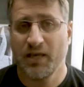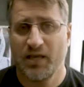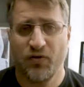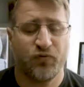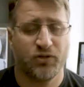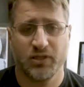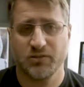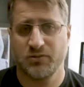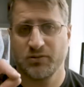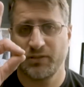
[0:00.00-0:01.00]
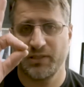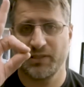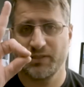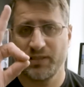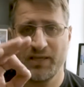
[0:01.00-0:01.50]
If you just do
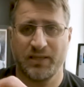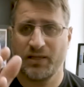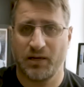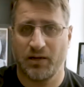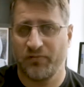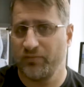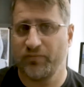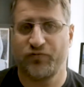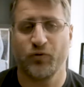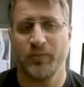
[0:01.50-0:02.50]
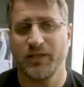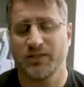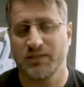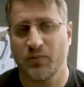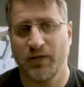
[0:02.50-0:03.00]
this and they are a few
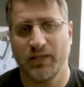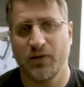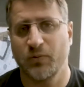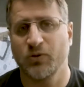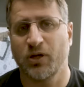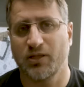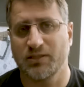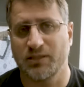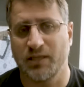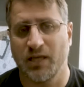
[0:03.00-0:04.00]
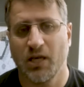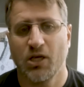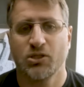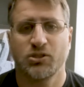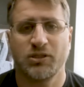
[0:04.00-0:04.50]
meters away, they will not see.
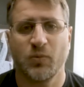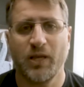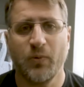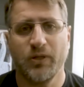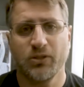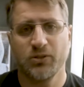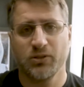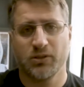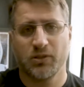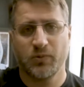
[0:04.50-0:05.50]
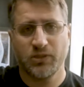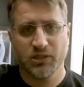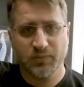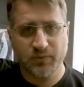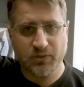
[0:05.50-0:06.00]
So the way we do, we
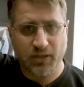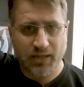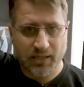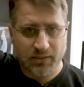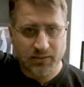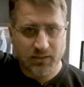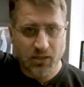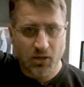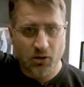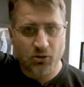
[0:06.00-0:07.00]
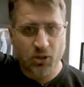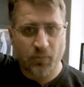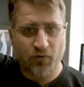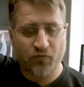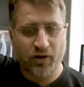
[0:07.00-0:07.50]
just put your hand on
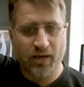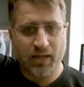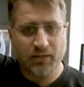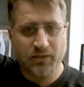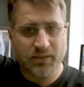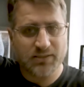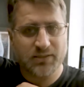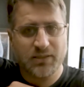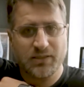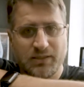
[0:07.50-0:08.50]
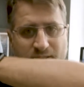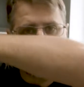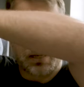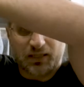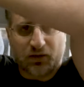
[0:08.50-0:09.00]
top of your head. You can see here there is a
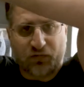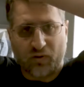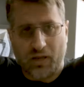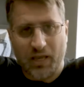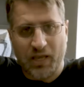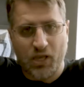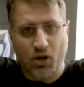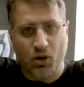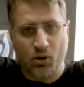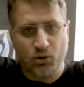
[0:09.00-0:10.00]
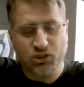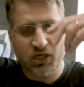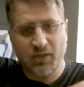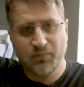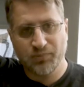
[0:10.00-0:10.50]
kind of a O
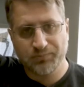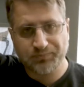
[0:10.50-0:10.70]
shape.